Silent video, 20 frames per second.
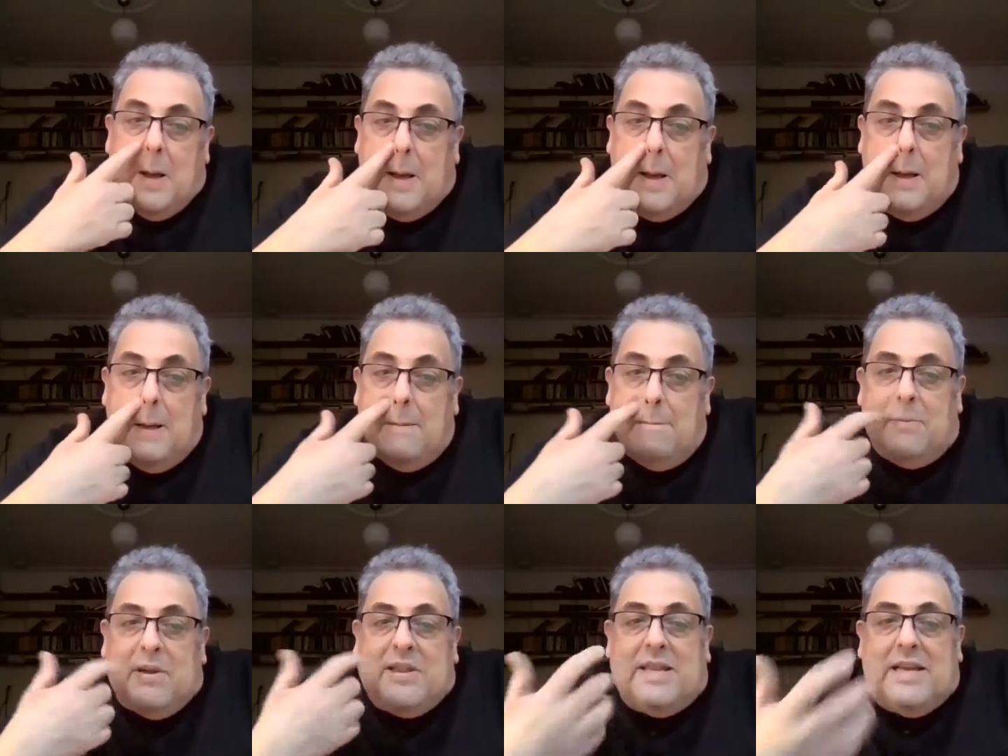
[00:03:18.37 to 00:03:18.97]

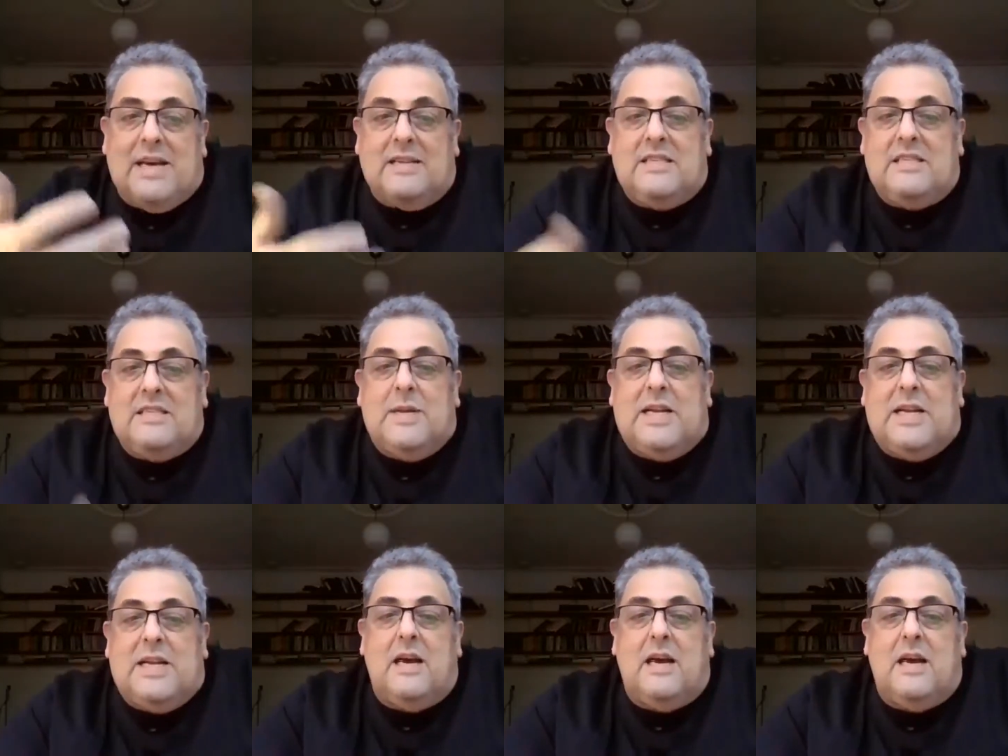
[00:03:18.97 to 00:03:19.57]
But the
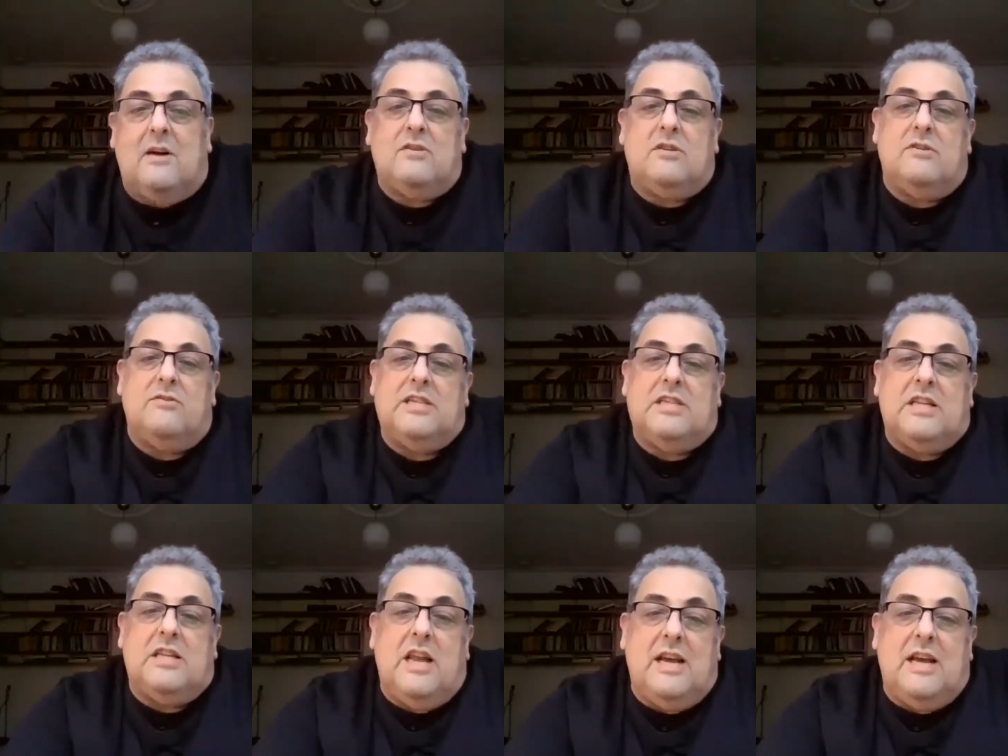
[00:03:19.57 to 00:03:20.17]
anti-Semitic culture is
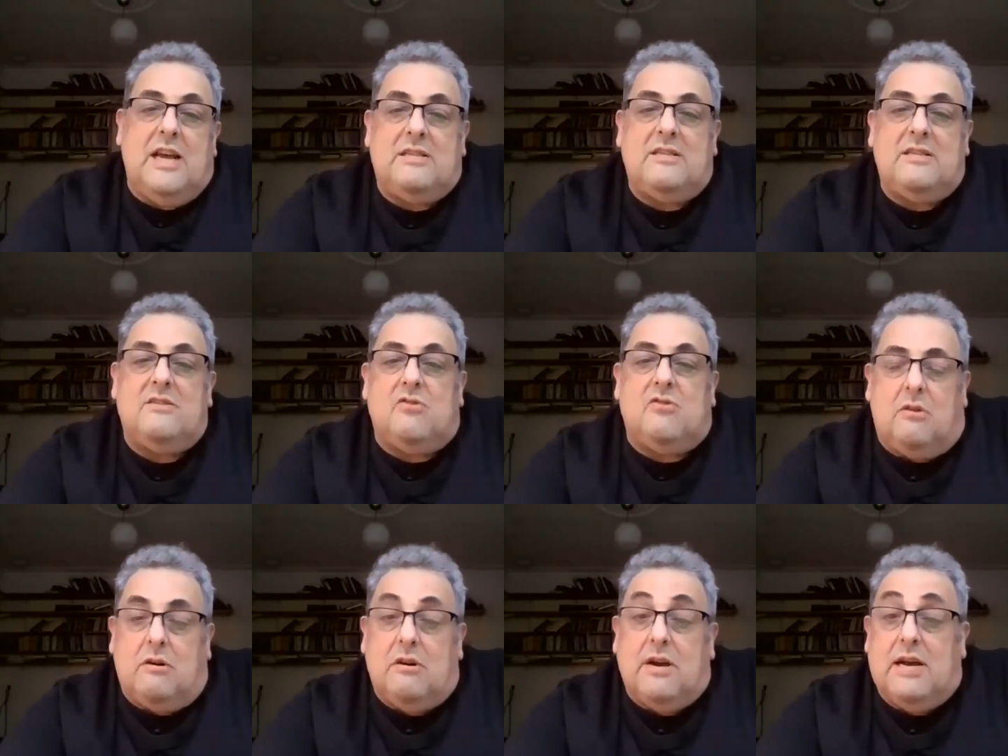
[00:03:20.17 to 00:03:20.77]
less
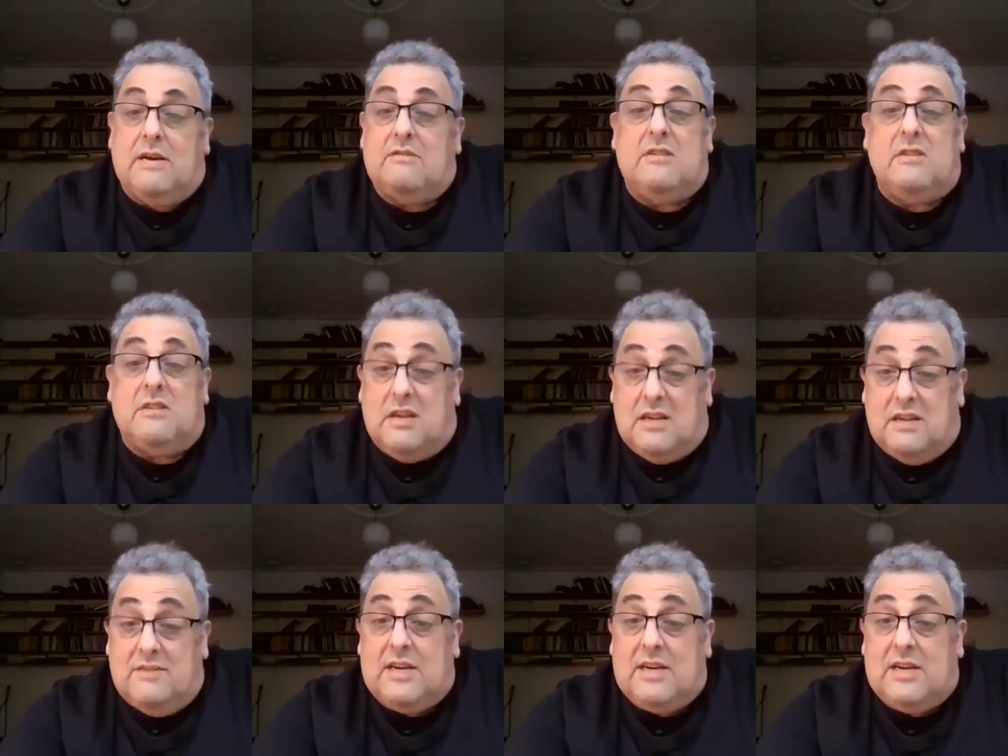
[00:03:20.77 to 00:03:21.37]
strong outside
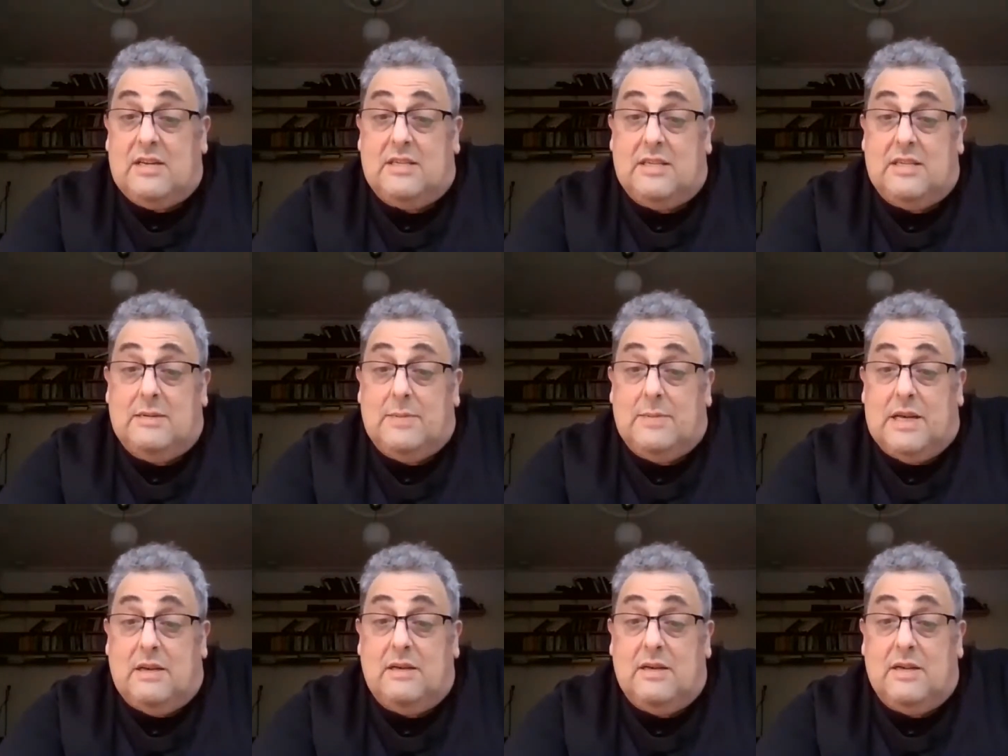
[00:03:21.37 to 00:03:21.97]
of
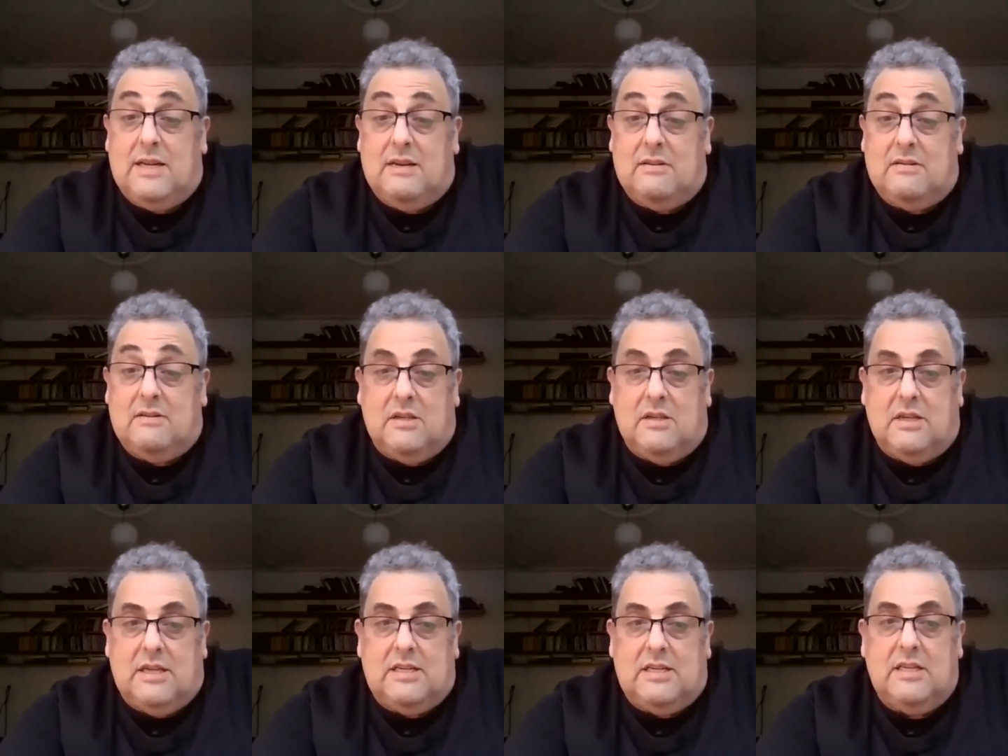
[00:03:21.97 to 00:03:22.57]
academia and
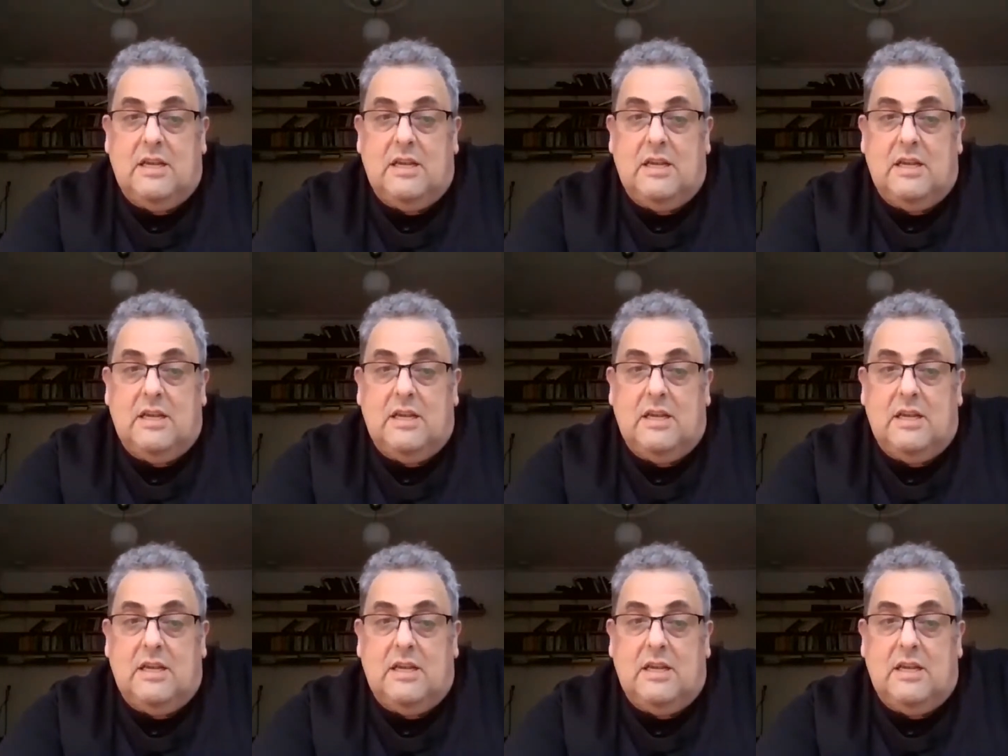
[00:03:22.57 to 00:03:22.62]
outside